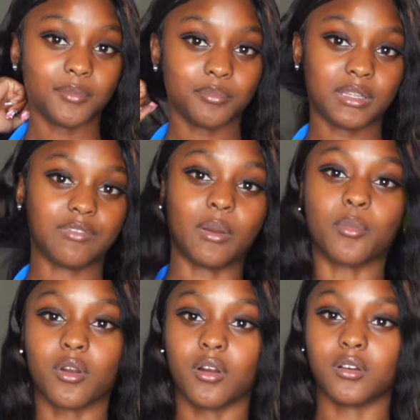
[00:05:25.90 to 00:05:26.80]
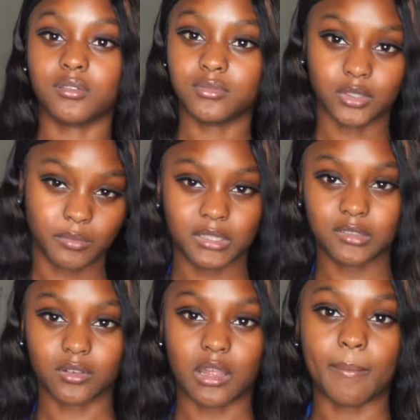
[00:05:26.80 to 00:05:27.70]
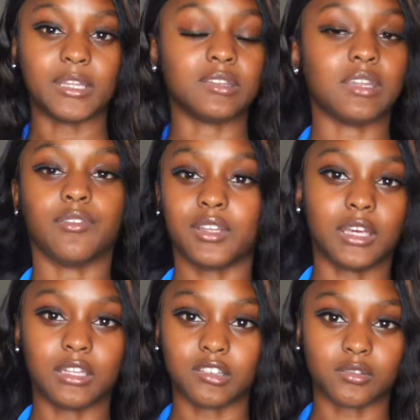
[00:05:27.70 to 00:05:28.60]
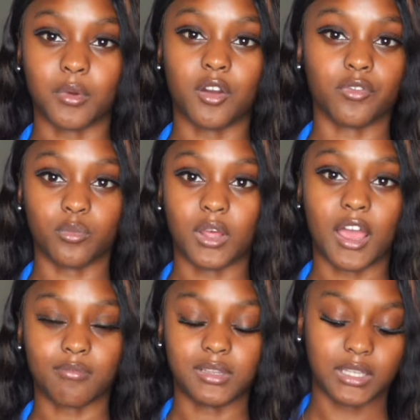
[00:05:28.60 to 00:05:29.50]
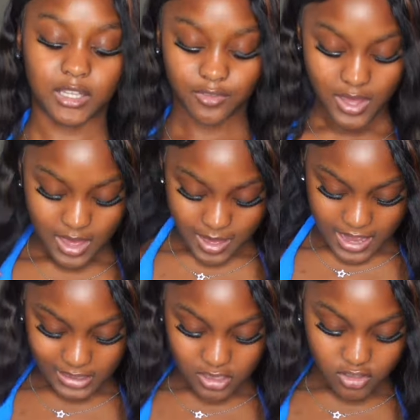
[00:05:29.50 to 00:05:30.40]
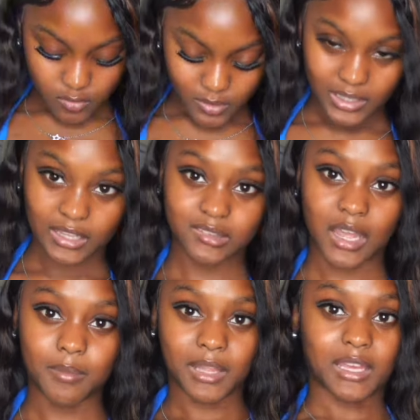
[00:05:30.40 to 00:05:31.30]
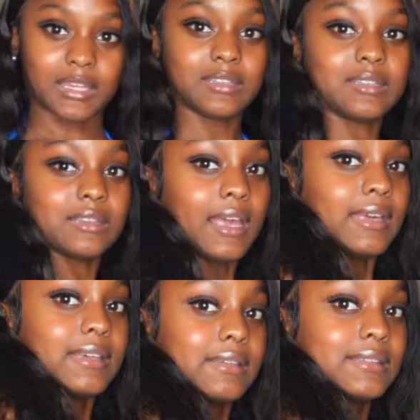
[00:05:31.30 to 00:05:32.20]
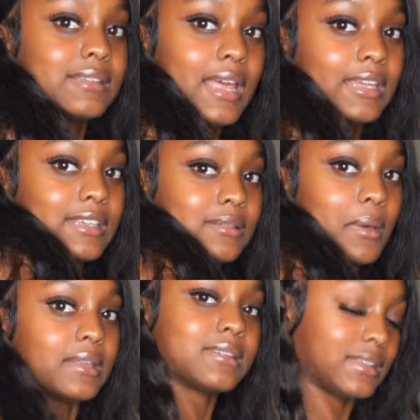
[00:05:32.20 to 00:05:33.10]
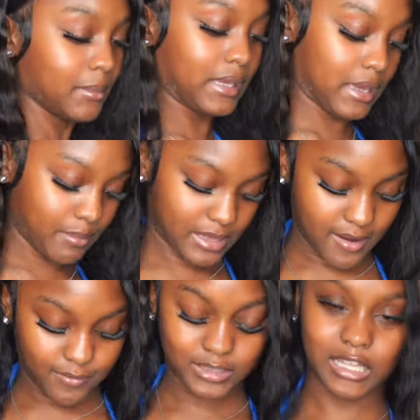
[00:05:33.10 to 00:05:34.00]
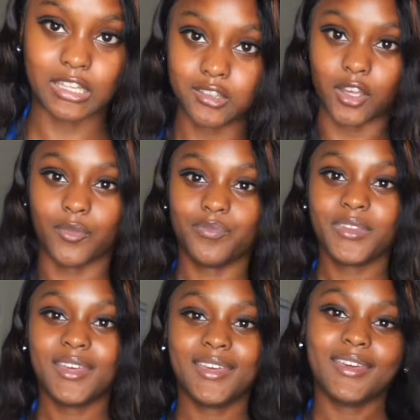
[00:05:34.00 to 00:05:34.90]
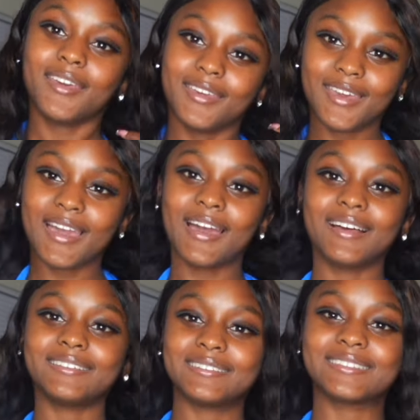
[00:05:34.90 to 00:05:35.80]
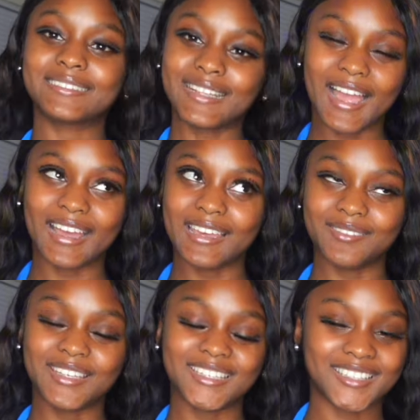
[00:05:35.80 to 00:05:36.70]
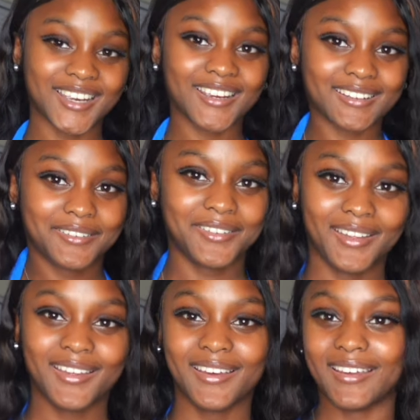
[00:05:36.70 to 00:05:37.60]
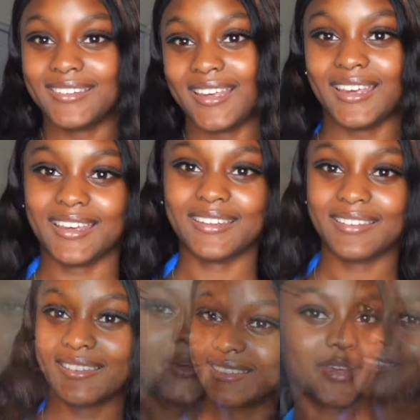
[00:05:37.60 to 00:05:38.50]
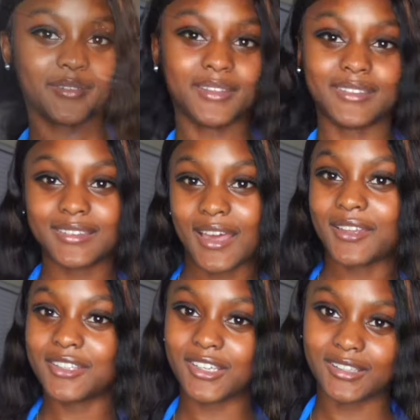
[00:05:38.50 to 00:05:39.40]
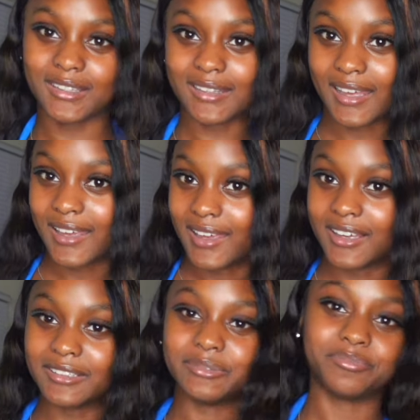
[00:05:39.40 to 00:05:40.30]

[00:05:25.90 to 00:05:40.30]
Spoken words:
But if I'm wrong, it'll be in the screen, but it's definitely extra small from what I believe. And it's super like tight, like it's like snatches my stomach up and everything. So yeah, I give this shirt a 10, but this is how the shirt looked like.